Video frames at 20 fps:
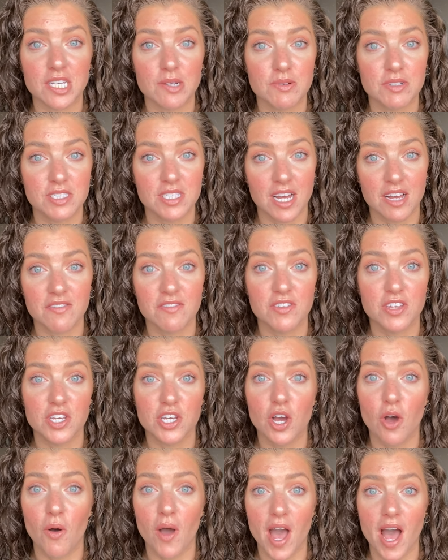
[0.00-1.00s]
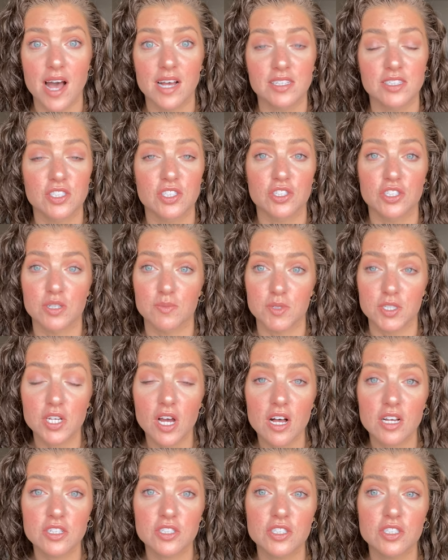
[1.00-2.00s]
I would definitely go ask your
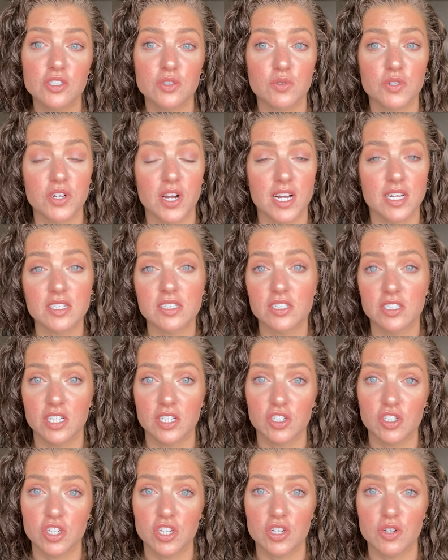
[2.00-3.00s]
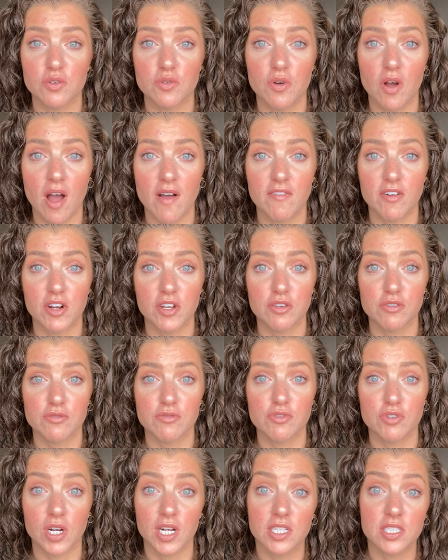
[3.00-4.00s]
dermatologist or your esthetician or whoever you
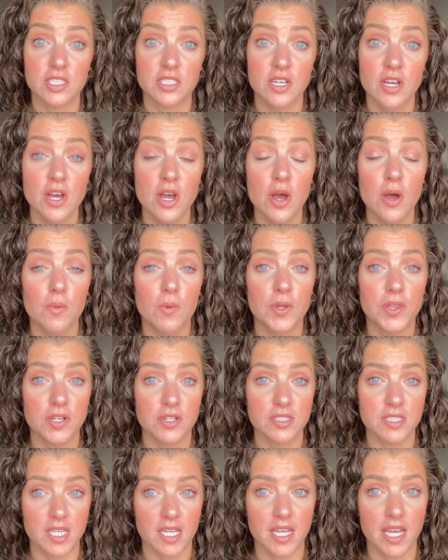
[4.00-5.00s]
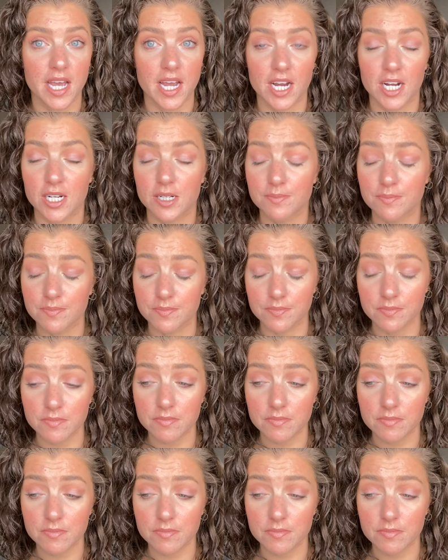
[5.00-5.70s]
trust with your skincare.